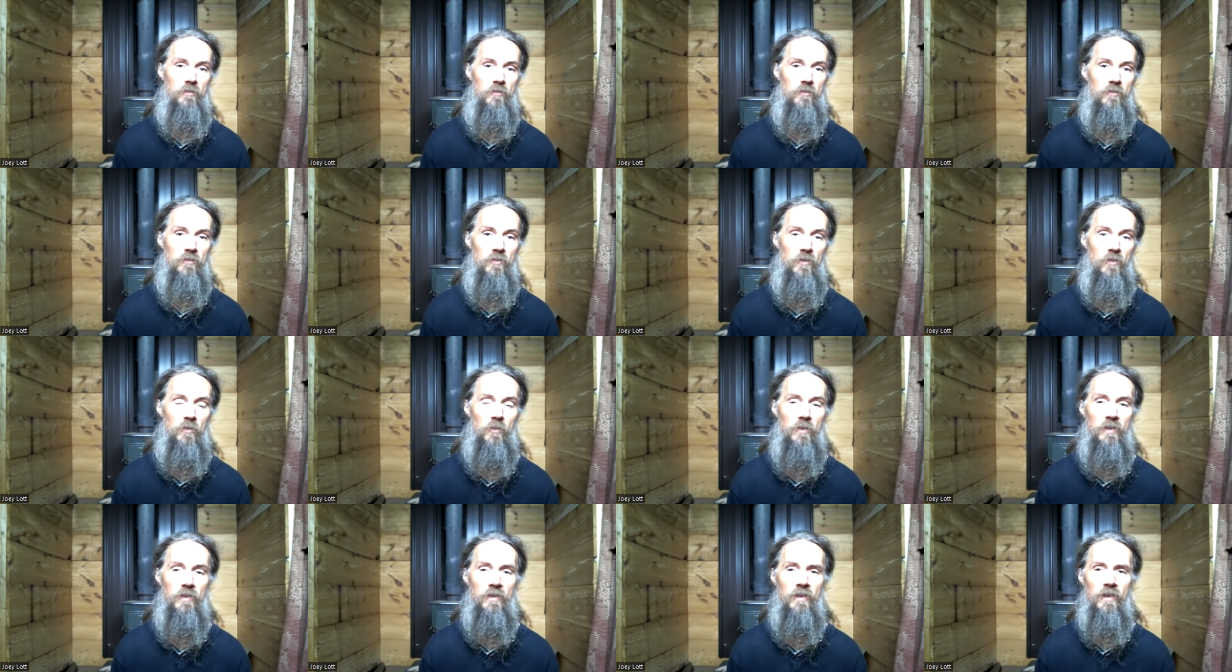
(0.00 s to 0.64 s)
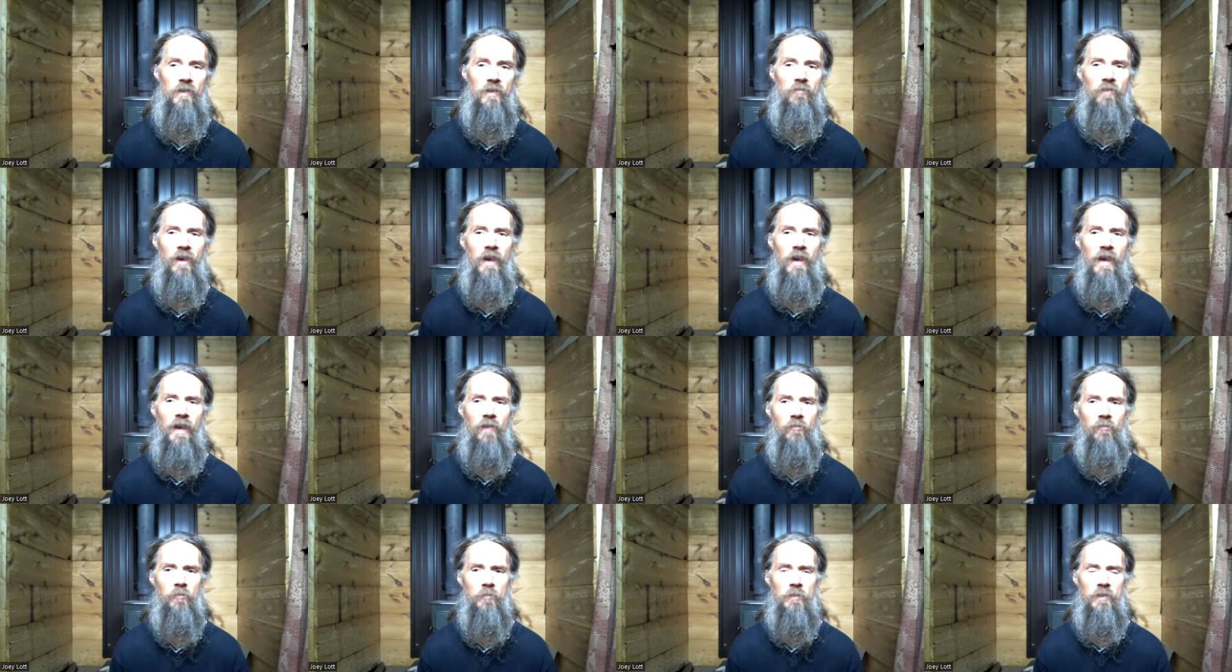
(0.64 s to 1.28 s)
So we think, if I
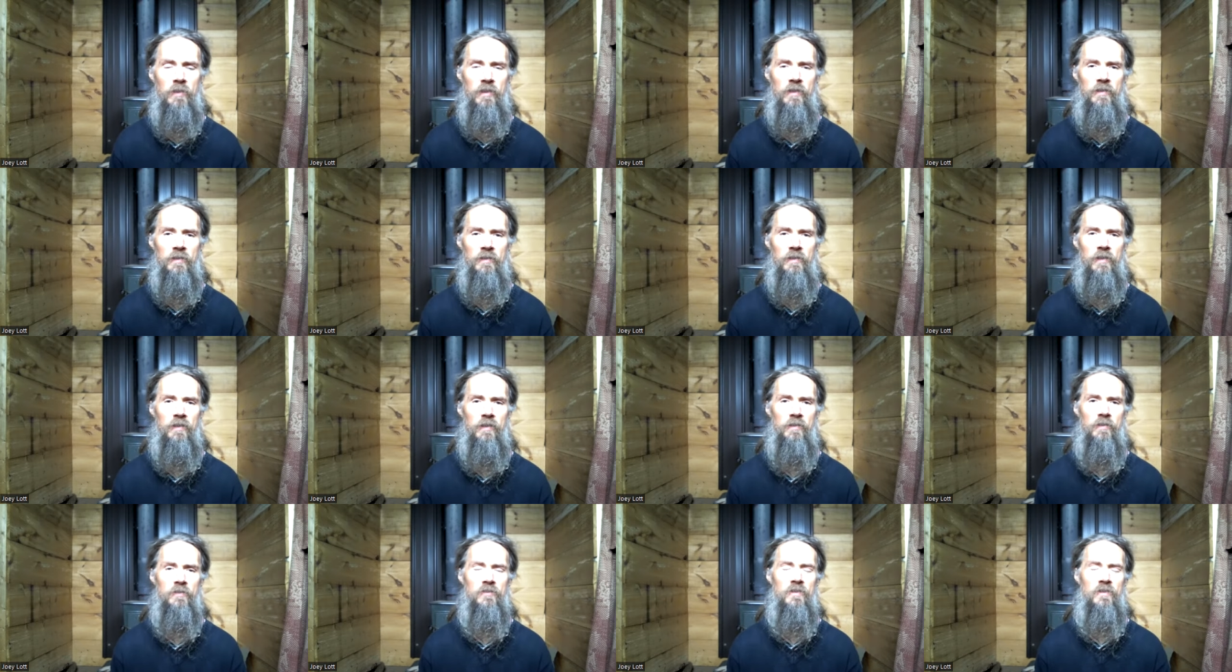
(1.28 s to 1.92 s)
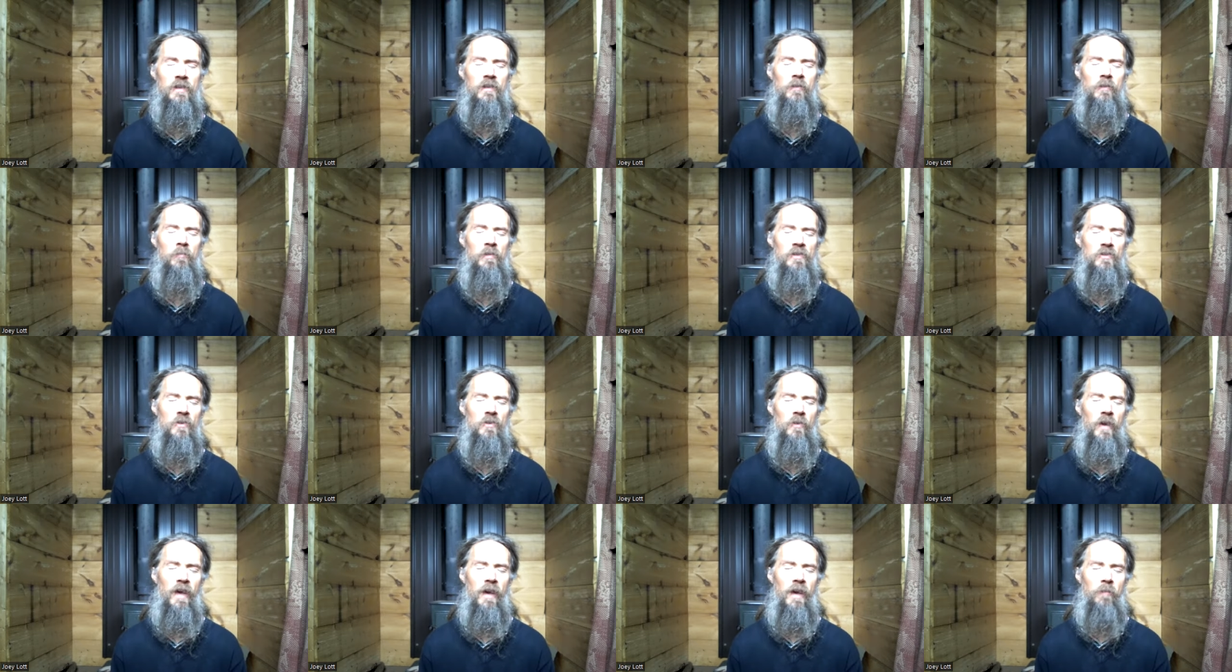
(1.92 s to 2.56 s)
have a million dollars, then I'll be
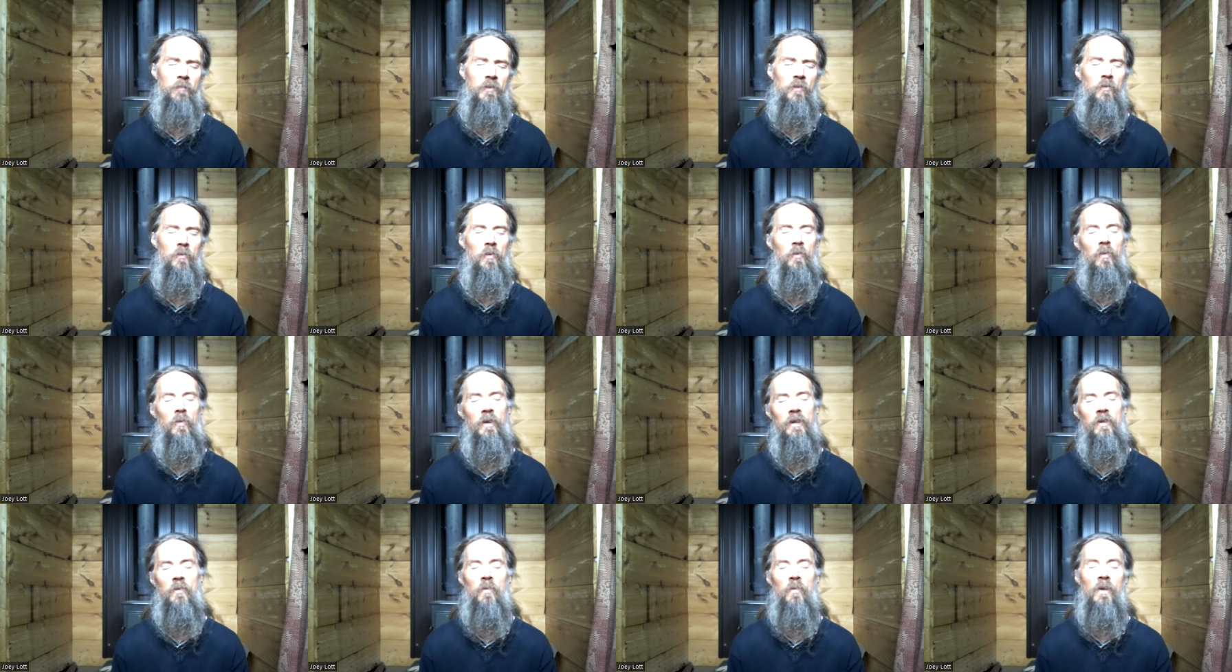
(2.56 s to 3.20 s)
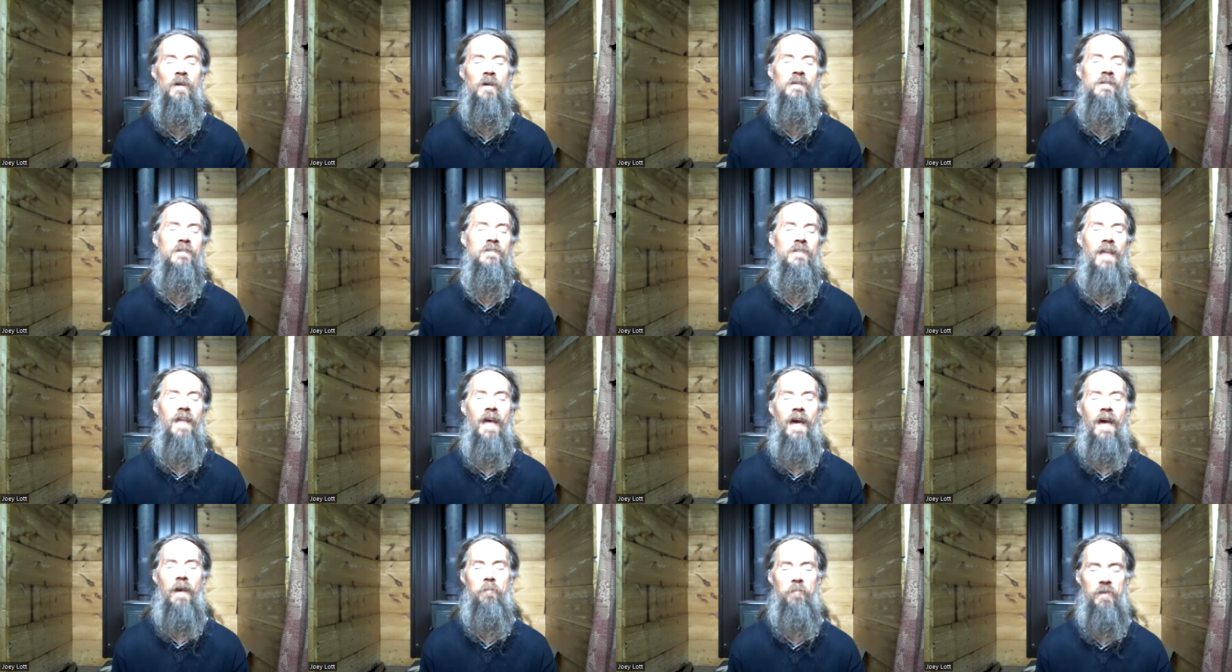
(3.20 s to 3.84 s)
so happy. Well, what you want is
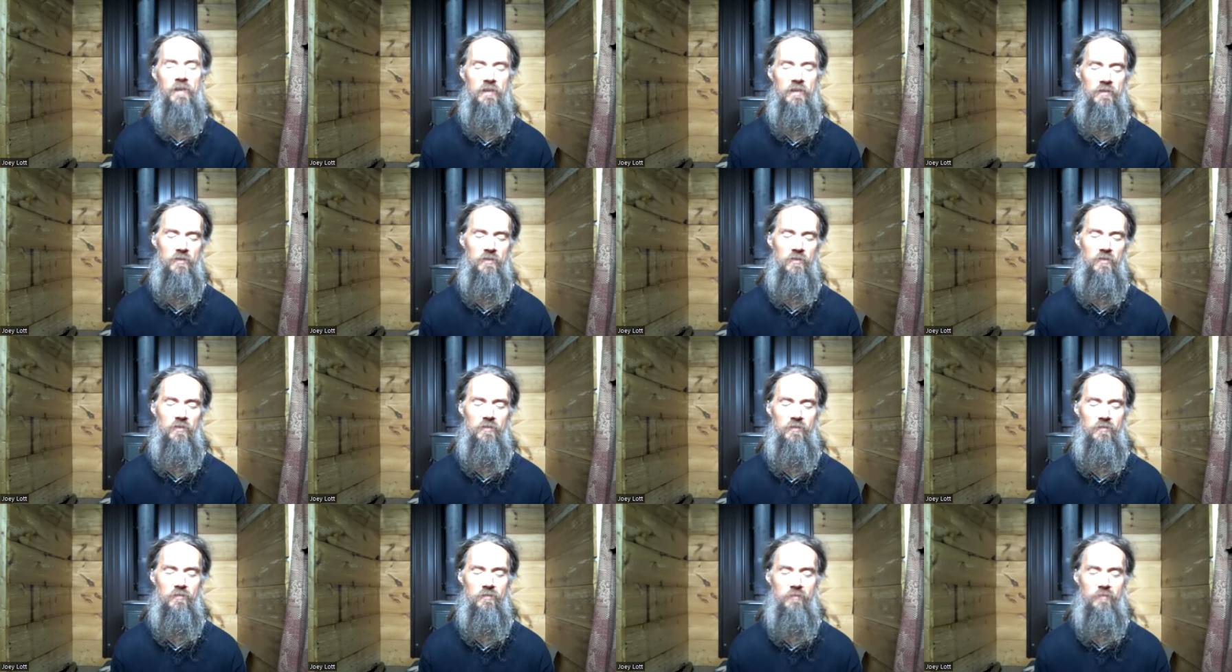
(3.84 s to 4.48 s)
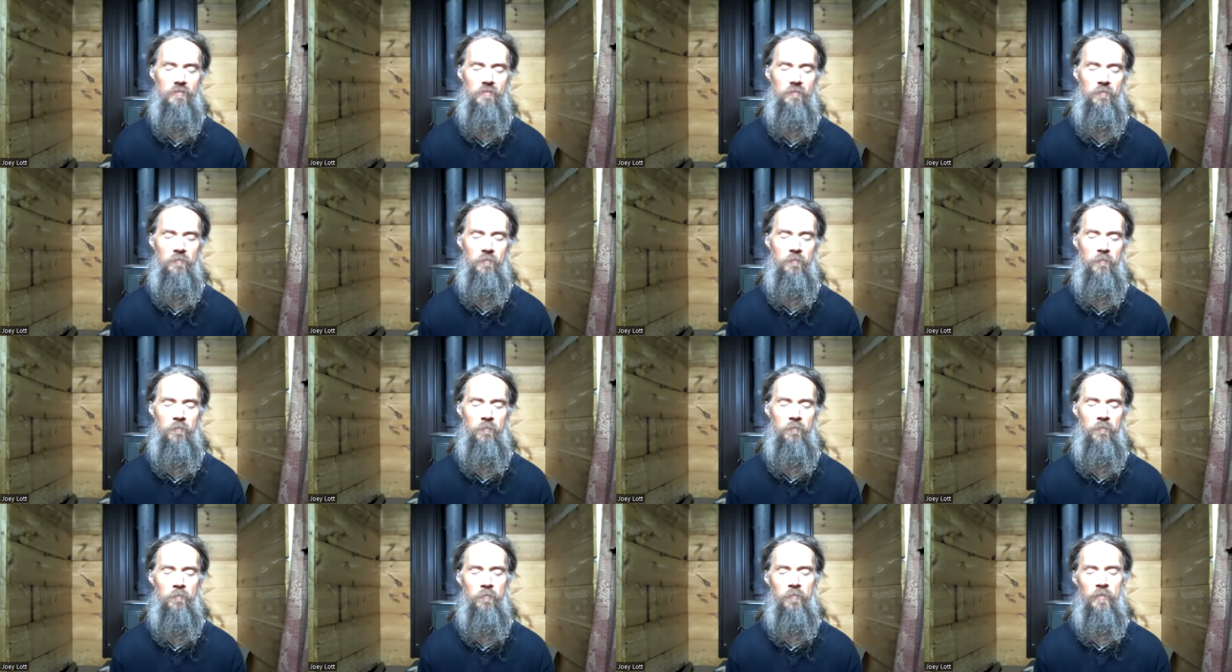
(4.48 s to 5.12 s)
the happiness.
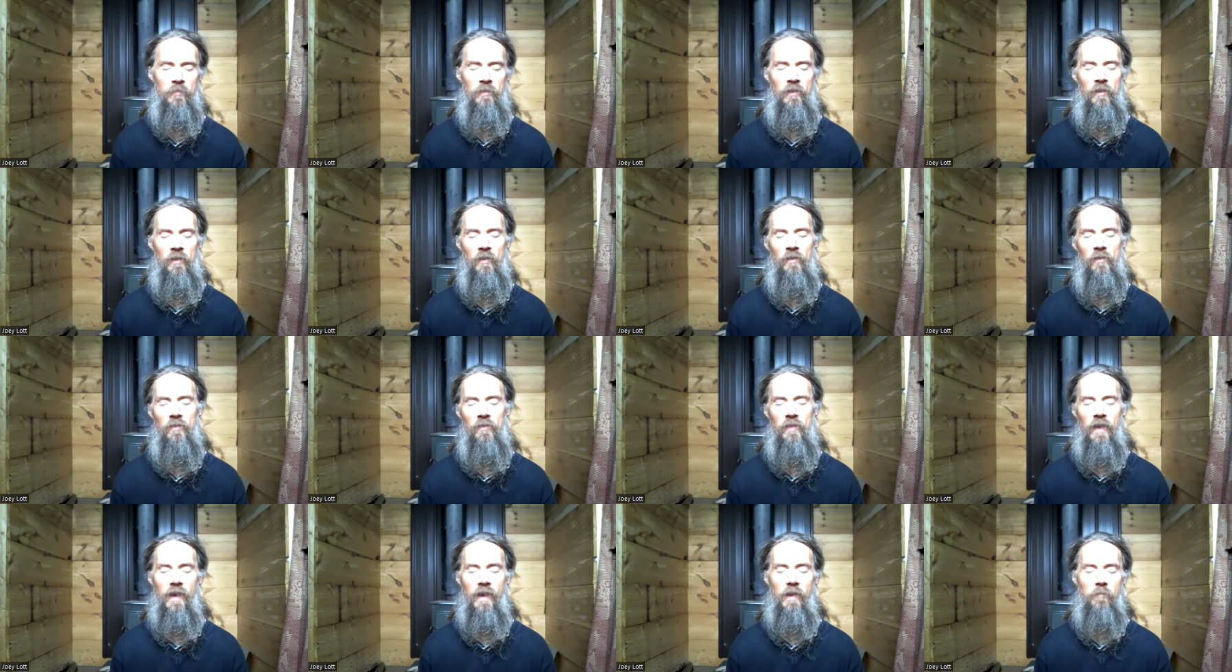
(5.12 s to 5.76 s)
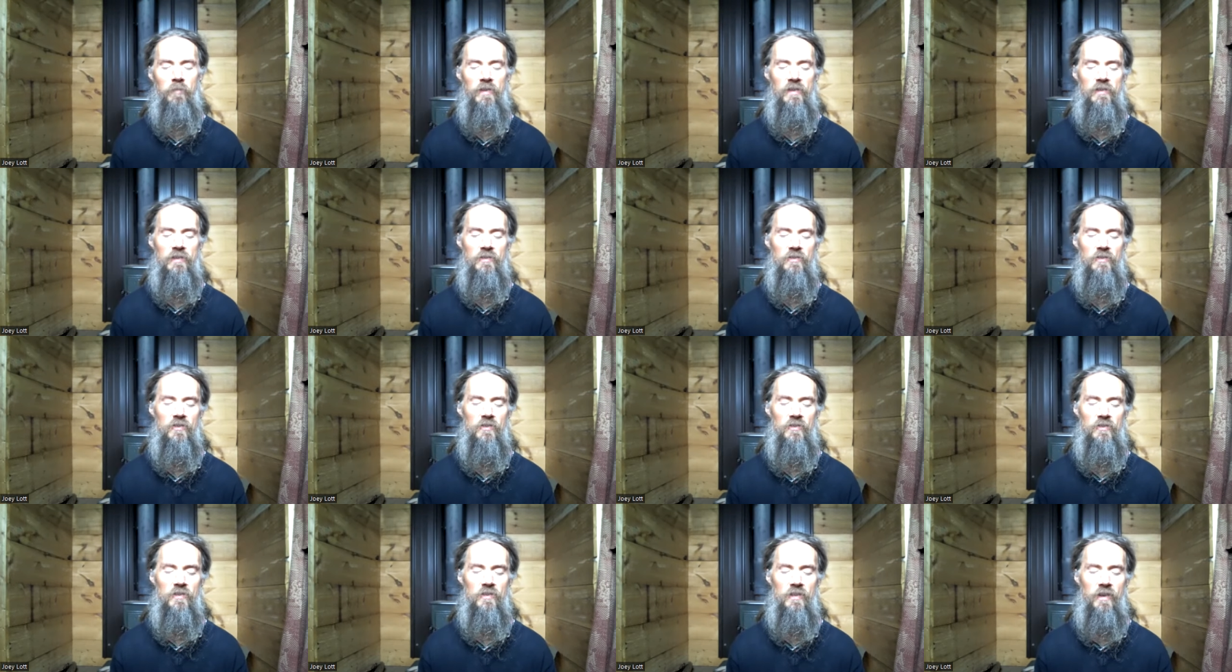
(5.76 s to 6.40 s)
The
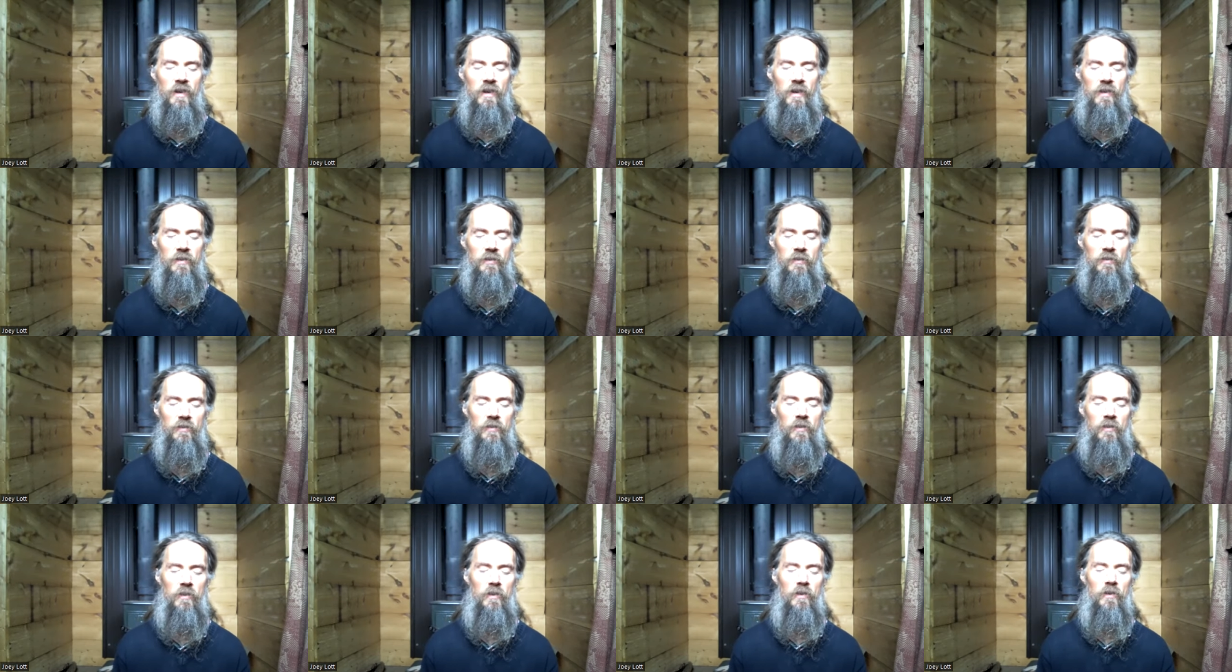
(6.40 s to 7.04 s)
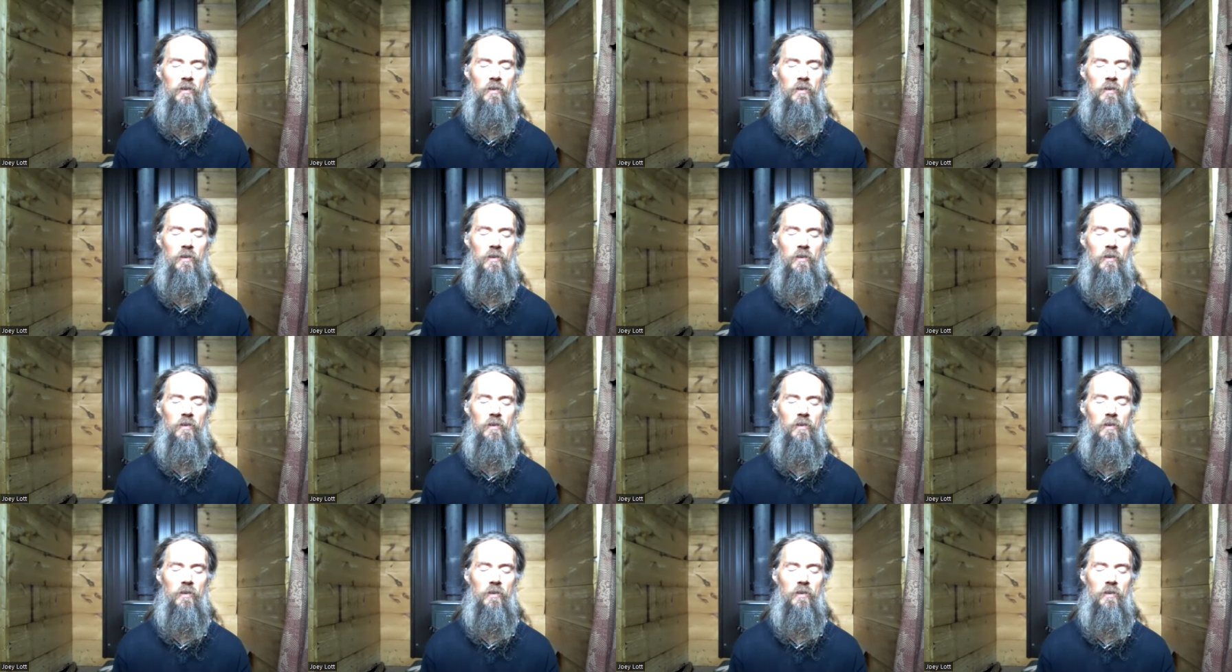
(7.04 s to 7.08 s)
happiness is not a